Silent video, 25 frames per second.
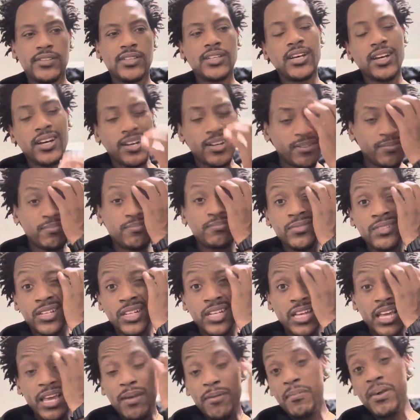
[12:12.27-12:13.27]
time.
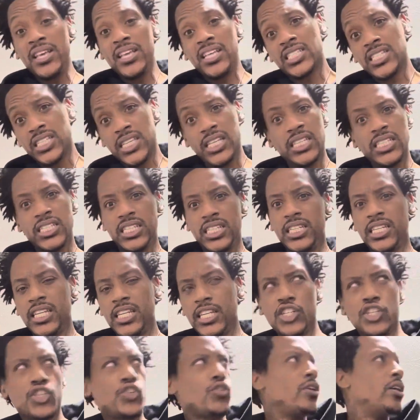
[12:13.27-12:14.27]
It makes sense and then
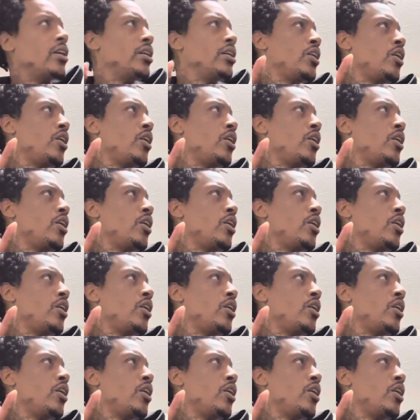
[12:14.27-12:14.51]
it trail